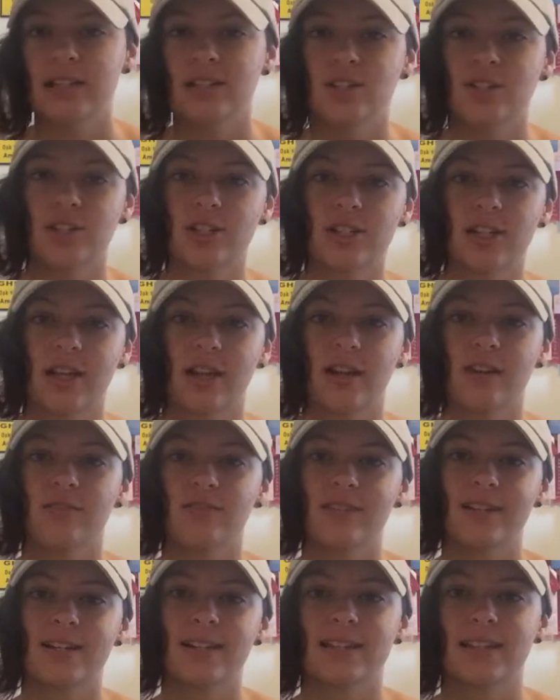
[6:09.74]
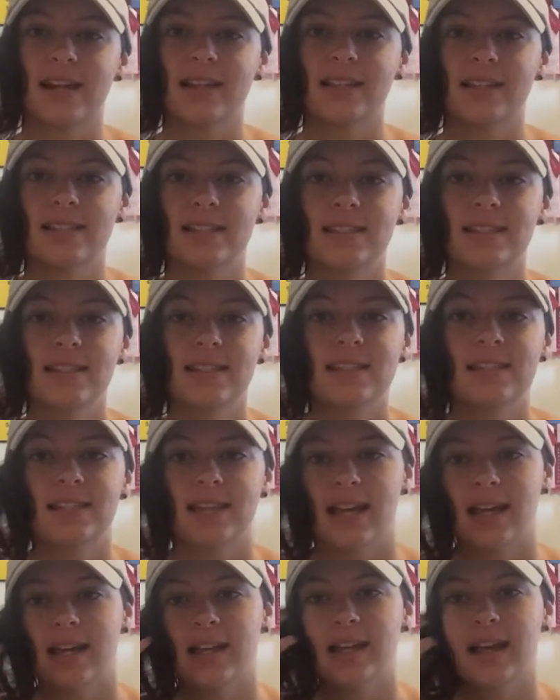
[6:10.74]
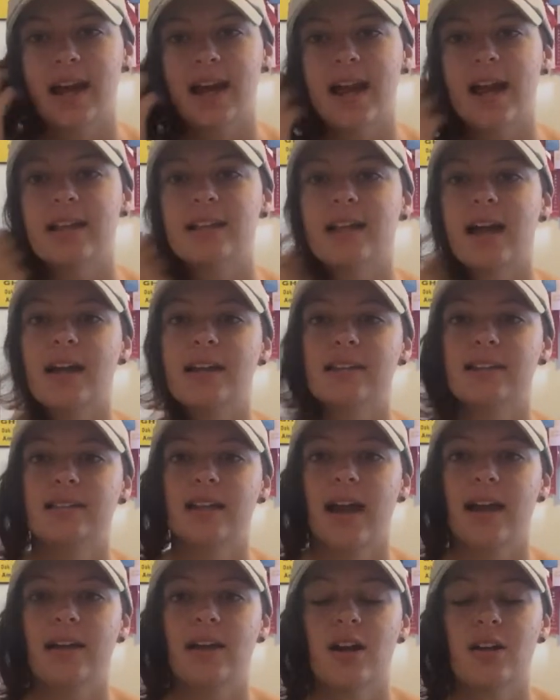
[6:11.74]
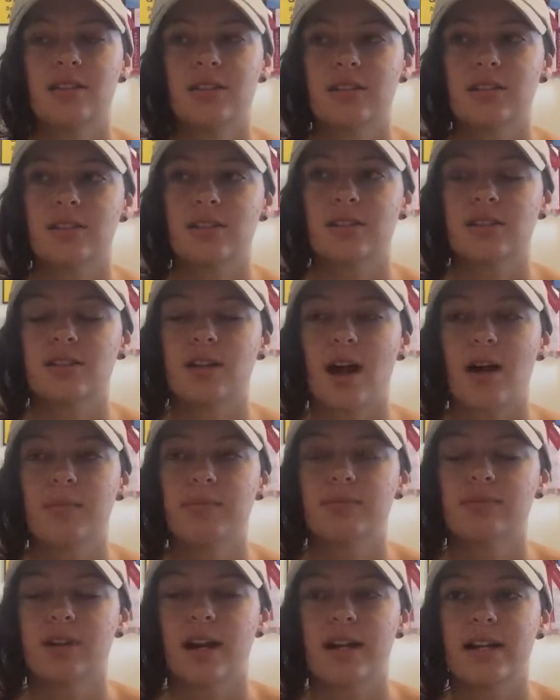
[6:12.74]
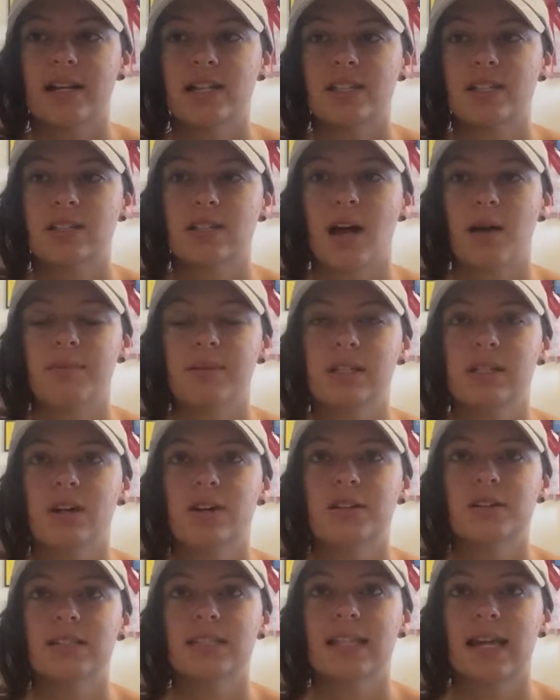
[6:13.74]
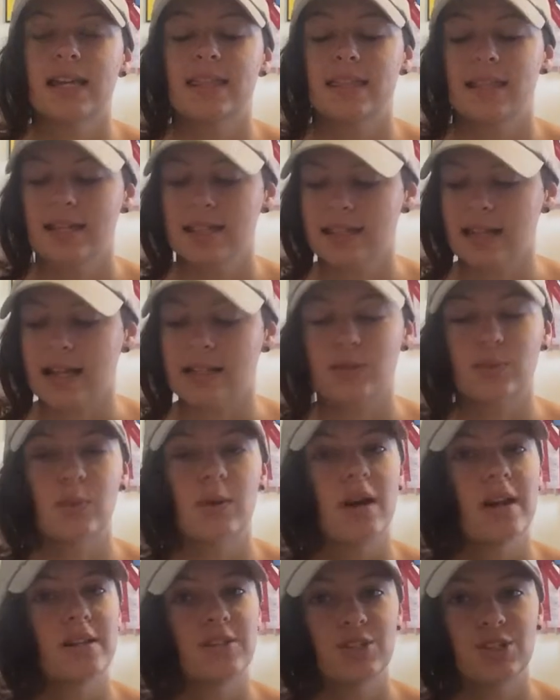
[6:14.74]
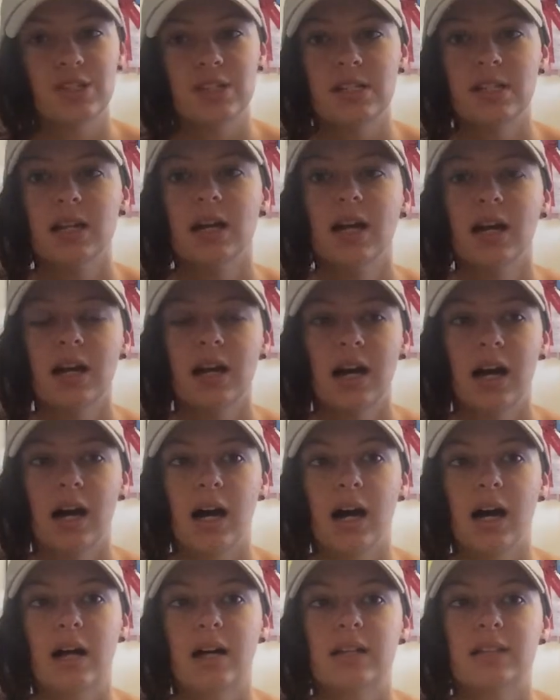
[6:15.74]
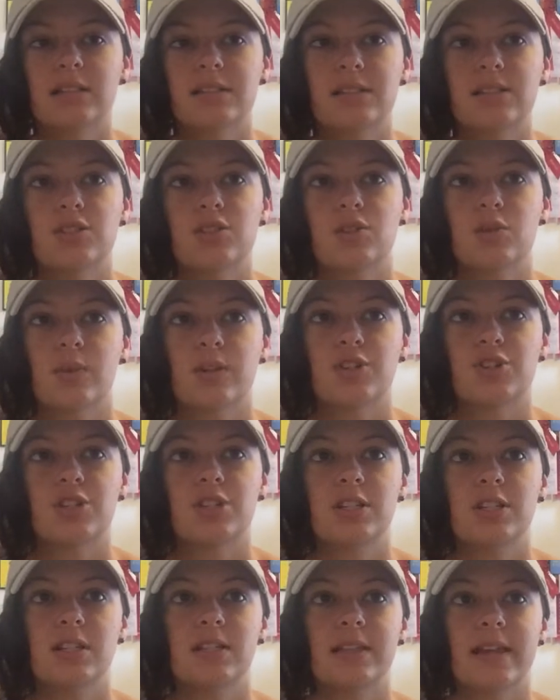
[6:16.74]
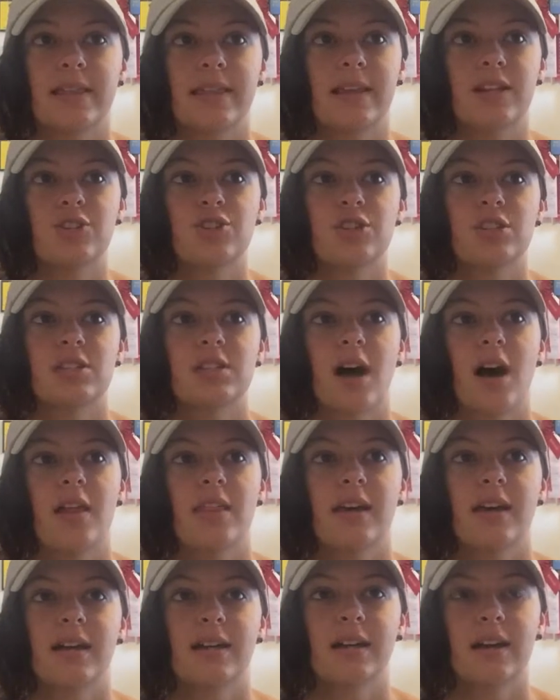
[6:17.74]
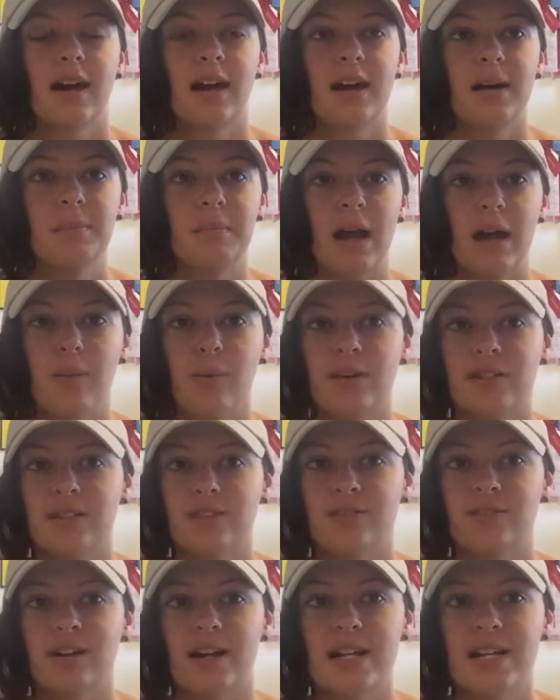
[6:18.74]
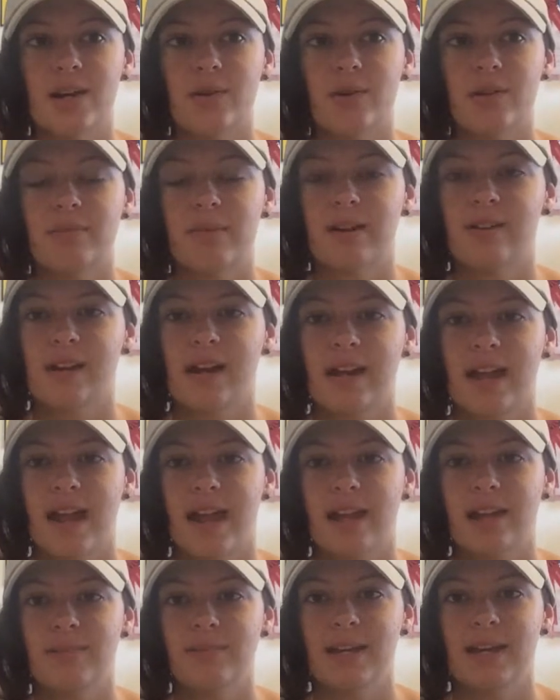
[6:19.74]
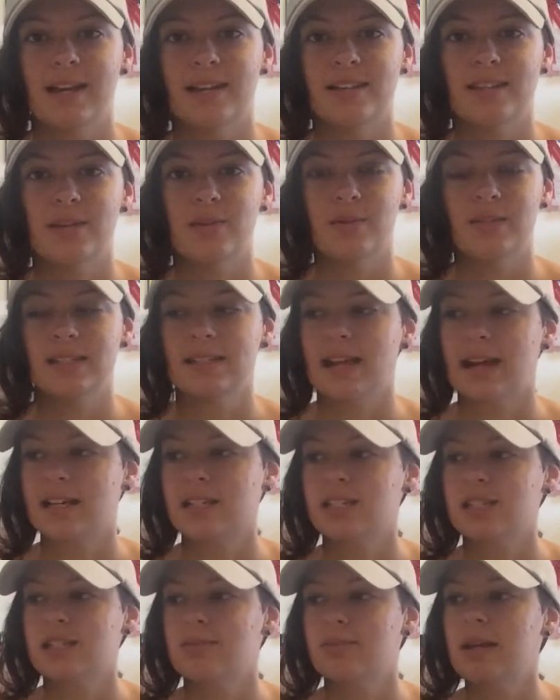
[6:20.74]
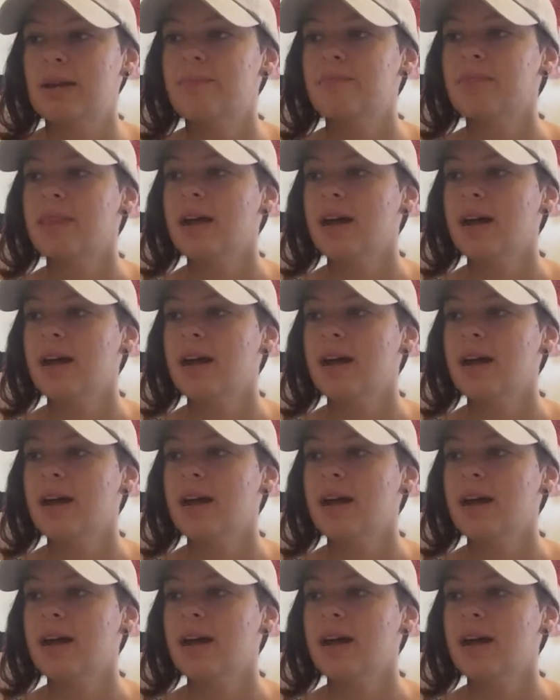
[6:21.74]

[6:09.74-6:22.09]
teacher did reassign the seats, and I got to stop writing sloppy notes. I think that's why she switched seats. I think she saw that I wasn't writing with my right hand because he was next to me.